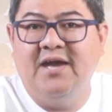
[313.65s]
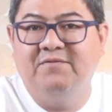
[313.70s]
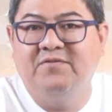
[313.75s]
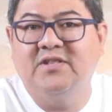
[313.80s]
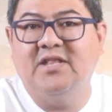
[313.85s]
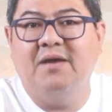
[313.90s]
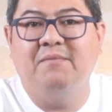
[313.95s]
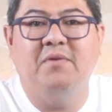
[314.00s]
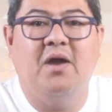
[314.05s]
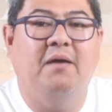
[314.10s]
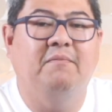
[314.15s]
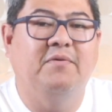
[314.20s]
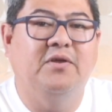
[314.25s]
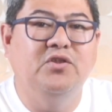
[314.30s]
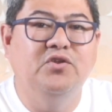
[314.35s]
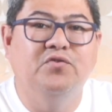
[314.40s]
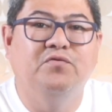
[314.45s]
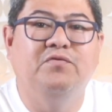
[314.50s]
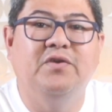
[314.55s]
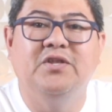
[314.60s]
every time I have a
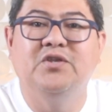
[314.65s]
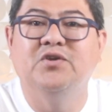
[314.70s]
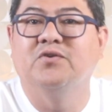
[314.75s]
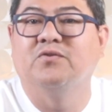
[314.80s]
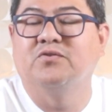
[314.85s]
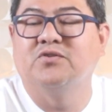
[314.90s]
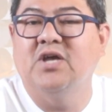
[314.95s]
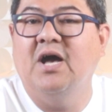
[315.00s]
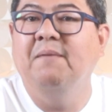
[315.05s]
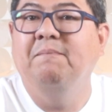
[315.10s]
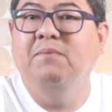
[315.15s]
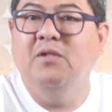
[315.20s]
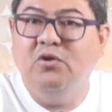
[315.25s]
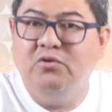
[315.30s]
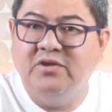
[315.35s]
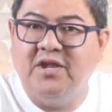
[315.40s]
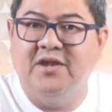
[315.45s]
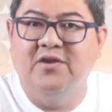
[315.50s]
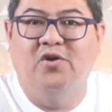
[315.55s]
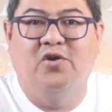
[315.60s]
new videos
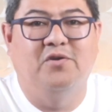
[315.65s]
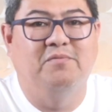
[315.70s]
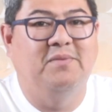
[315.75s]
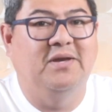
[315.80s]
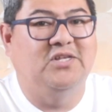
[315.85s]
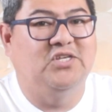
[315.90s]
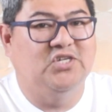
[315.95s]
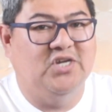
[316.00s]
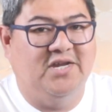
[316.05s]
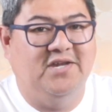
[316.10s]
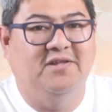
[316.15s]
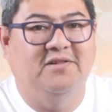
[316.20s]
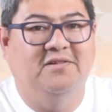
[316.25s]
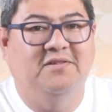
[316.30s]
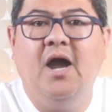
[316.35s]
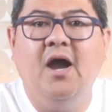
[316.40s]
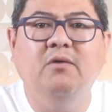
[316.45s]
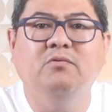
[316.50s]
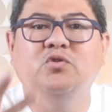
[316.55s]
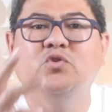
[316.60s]
uploaded on my channel.
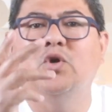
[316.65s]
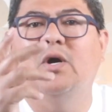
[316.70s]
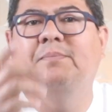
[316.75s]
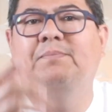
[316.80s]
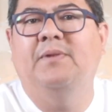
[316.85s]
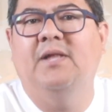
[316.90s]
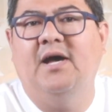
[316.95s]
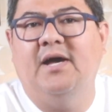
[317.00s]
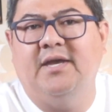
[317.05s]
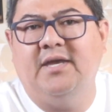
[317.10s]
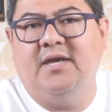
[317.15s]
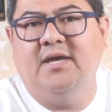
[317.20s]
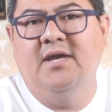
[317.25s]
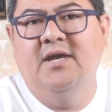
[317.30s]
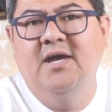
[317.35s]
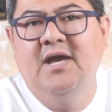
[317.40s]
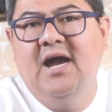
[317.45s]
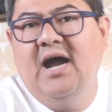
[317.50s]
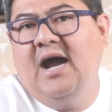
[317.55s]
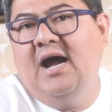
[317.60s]
How to apply?
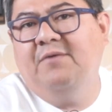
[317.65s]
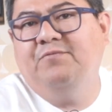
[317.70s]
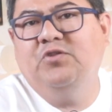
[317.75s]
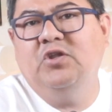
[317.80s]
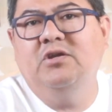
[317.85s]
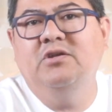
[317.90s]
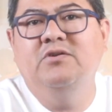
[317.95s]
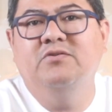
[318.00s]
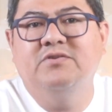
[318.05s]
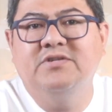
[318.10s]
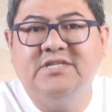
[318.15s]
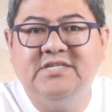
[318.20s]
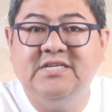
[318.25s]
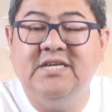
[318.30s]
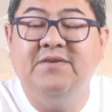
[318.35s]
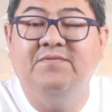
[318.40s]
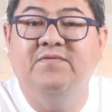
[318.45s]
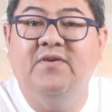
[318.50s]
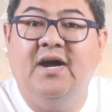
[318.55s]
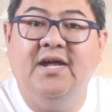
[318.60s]
After you
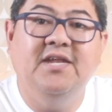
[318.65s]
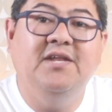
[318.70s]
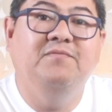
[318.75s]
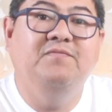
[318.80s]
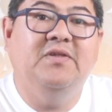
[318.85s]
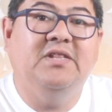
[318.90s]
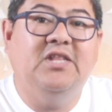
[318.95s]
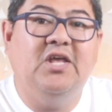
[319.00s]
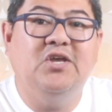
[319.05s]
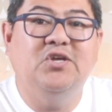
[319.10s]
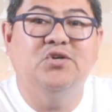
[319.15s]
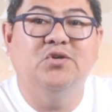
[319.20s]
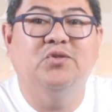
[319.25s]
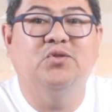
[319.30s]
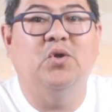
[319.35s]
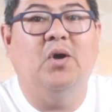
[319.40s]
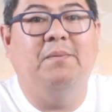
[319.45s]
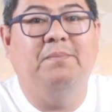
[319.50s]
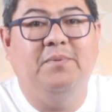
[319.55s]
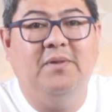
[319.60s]
receive an invitation
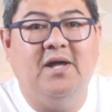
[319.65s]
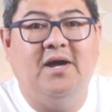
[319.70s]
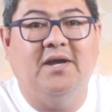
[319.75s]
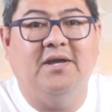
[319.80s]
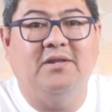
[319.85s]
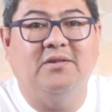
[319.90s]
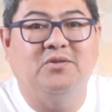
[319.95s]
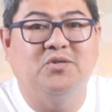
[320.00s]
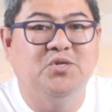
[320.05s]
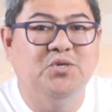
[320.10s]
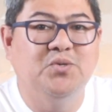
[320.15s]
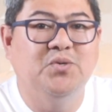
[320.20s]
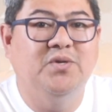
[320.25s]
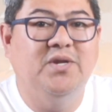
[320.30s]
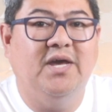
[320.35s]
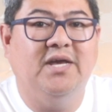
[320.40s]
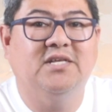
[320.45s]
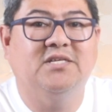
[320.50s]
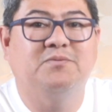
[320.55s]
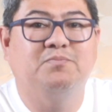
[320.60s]
to apply through
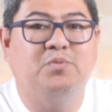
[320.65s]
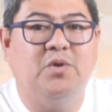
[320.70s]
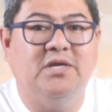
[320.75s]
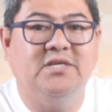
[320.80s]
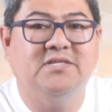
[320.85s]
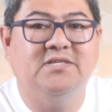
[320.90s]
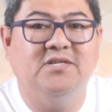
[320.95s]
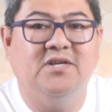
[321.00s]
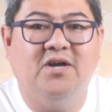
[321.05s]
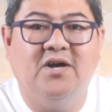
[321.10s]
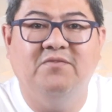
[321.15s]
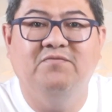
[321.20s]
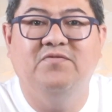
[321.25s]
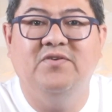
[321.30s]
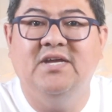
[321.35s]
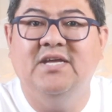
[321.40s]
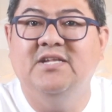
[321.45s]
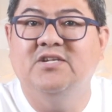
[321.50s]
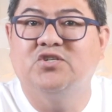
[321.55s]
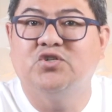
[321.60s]
the Express of
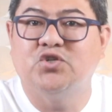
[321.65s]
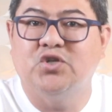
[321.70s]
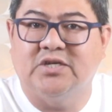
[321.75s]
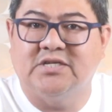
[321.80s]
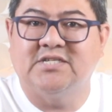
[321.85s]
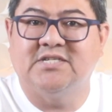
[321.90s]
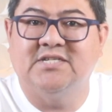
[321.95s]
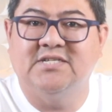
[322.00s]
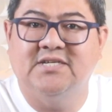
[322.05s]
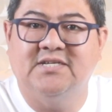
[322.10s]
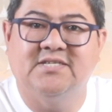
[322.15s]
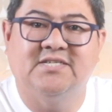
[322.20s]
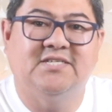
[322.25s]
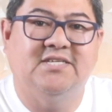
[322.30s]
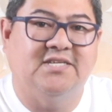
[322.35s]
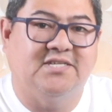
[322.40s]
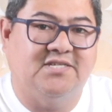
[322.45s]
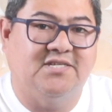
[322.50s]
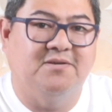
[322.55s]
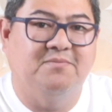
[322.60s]
Interest
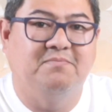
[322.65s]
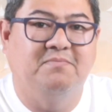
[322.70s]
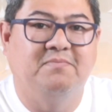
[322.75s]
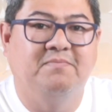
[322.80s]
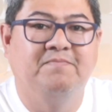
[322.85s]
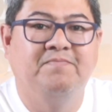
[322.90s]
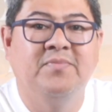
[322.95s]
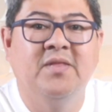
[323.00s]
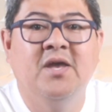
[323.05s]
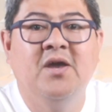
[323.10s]
system,